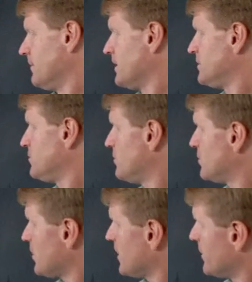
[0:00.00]
and to the
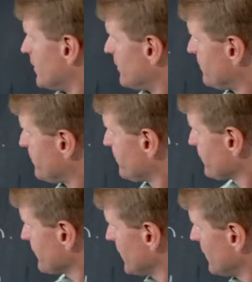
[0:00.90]
daughter,
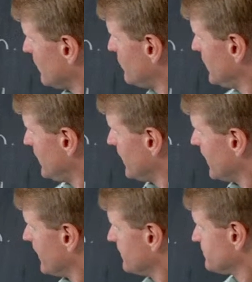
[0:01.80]

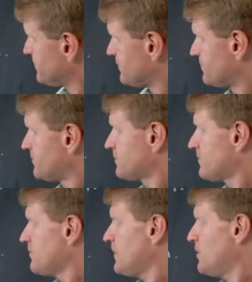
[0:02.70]
filiae.
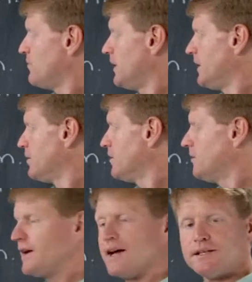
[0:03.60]

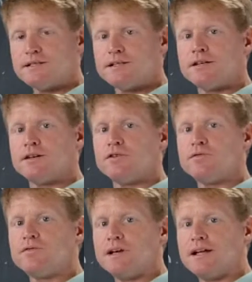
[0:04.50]
Filio et
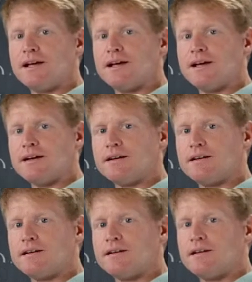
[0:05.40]
filiae.
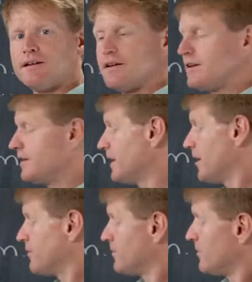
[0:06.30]
Now,